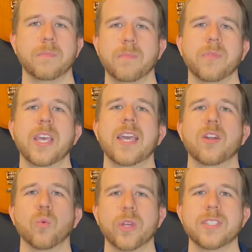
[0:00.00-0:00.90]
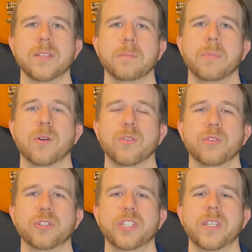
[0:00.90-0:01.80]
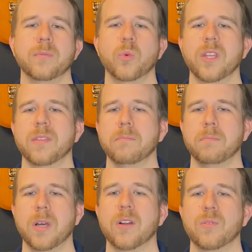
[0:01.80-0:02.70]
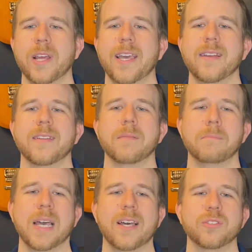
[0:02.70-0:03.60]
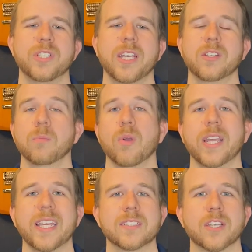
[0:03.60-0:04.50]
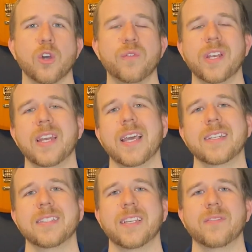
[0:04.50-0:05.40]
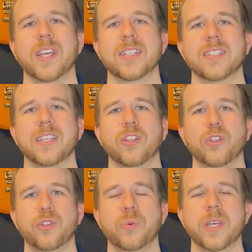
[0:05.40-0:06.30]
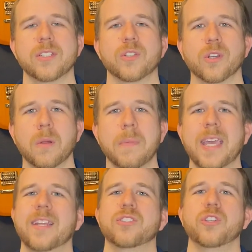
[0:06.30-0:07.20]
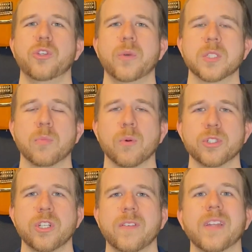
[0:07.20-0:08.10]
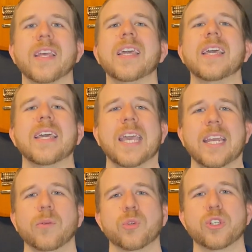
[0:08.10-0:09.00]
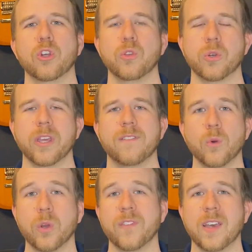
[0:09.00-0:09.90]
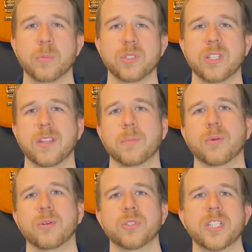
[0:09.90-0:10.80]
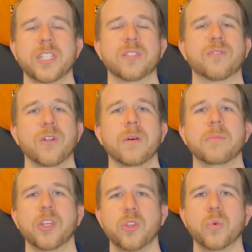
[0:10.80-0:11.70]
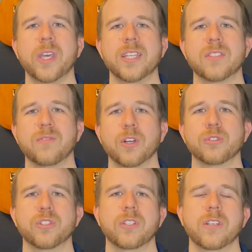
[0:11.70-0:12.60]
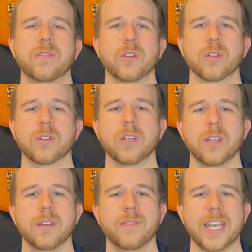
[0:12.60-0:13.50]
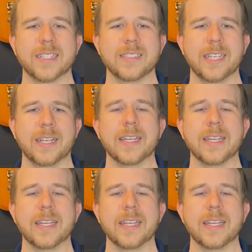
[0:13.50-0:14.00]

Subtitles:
They had a recent partnership with Bharat Biotech to bring its COVID-19 vaccine to the U.S. They're going to manage the U.S. portion of it, and in return, they'll get 45% of the proceeds from the U.S. version of their vaccine.